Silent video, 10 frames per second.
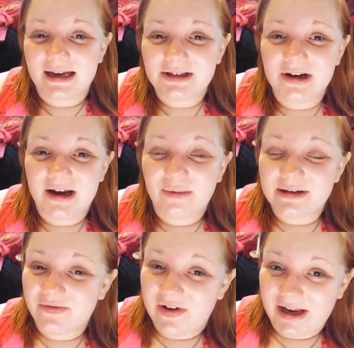yesterday
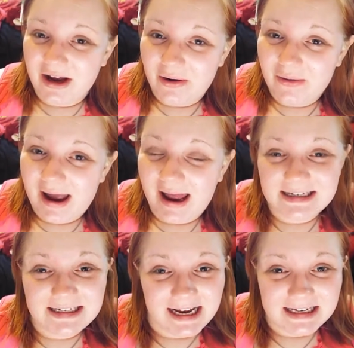was a video,
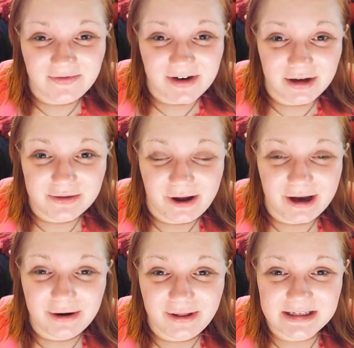and today is a video as well.
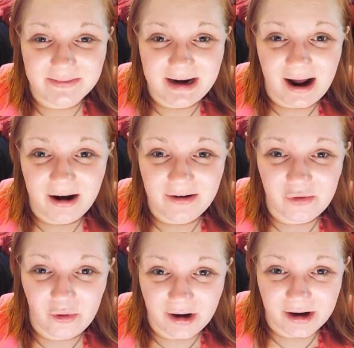I know that's a bit out of
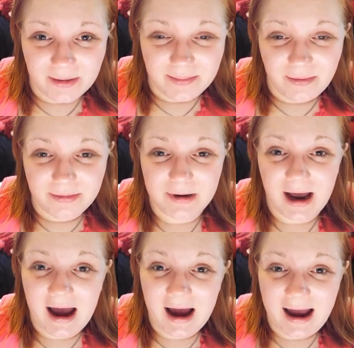order, but
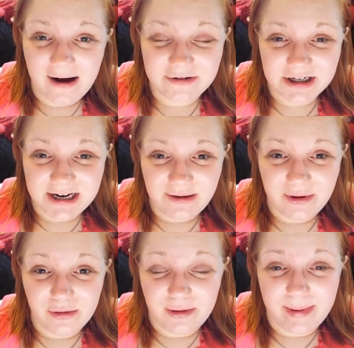after today
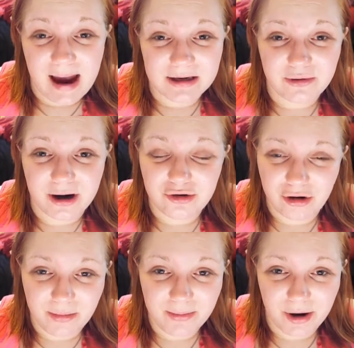we will be back to our
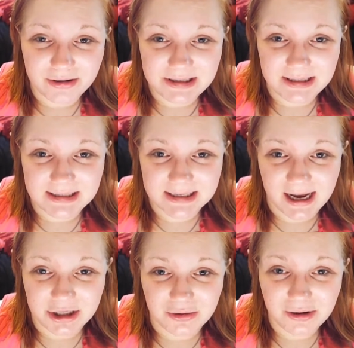normal posting
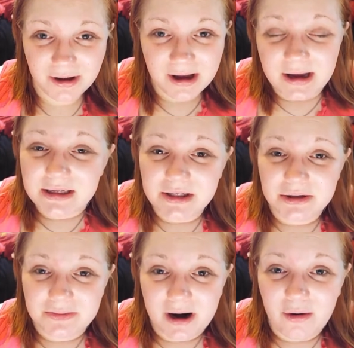schedule.
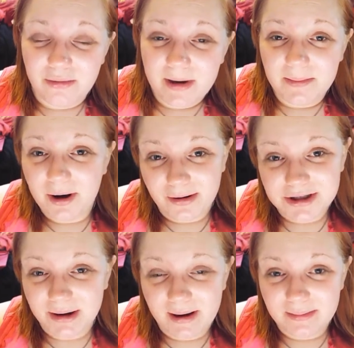So tomorrow will be a
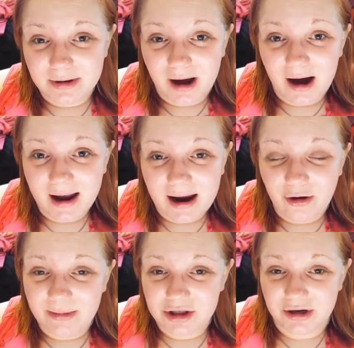post on my blog. I
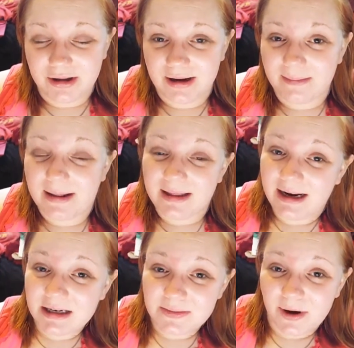will be sure to link my
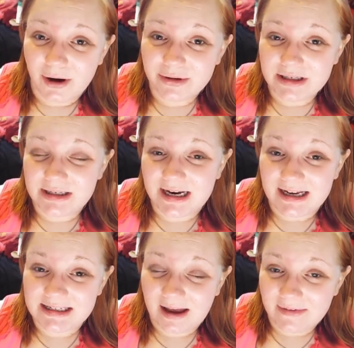latest post,
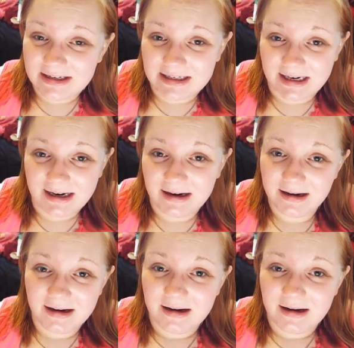day 17.